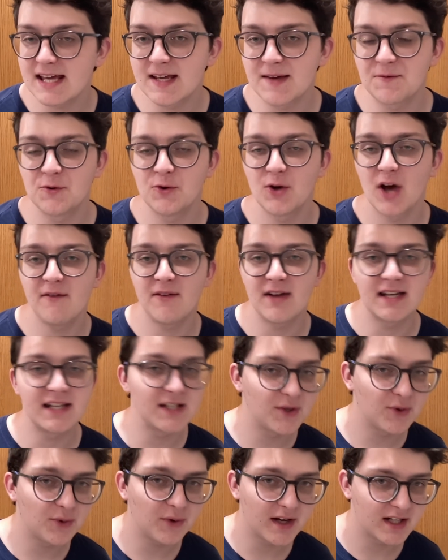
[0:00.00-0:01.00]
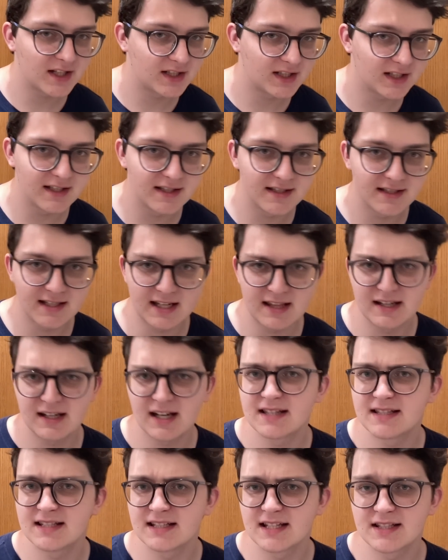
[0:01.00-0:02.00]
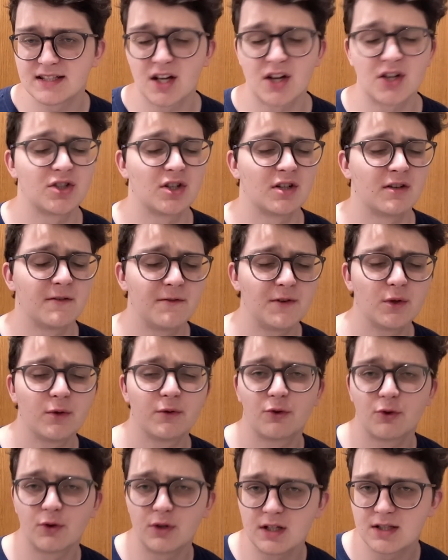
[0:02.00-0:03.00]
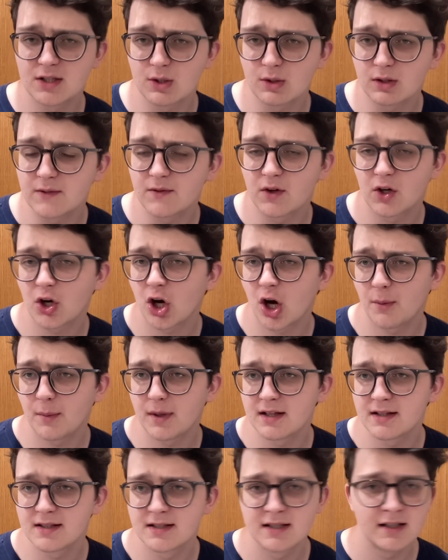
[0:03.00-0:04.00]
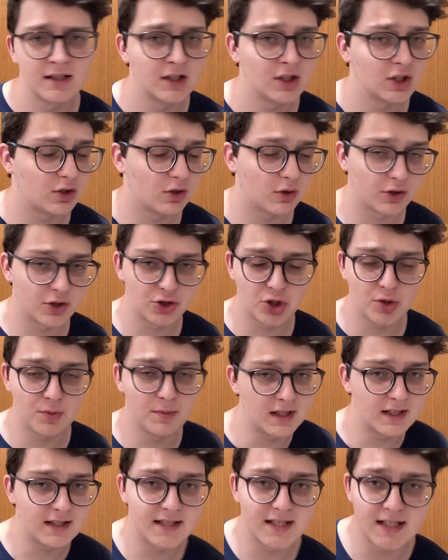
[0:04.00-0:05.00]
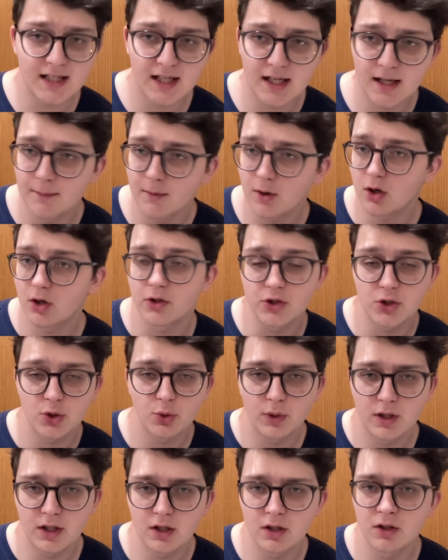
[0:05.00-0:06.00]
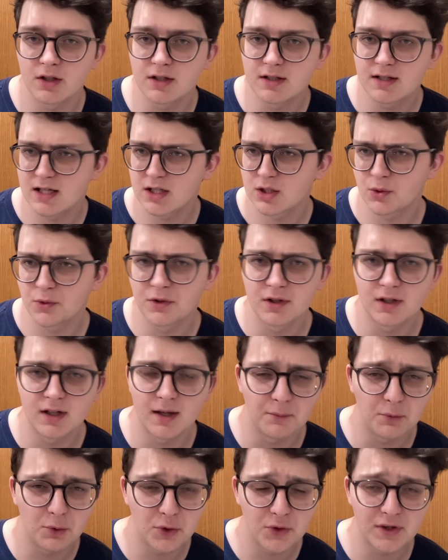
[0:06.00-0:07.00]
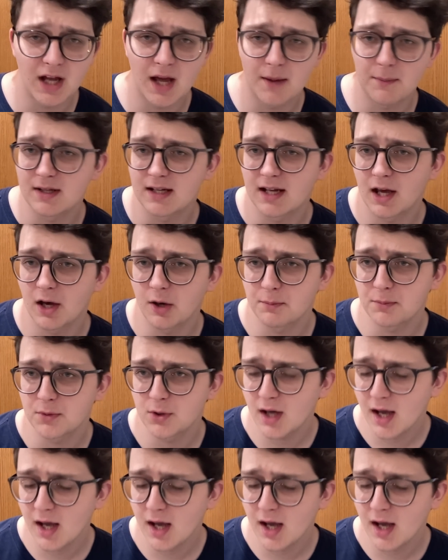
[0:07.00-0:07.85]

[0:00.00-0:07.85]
If you have any questions, anything I didn't touch on, feel free to leave a comment or shoot me a DM on Twitter or Discord, and I'm more than happy to help you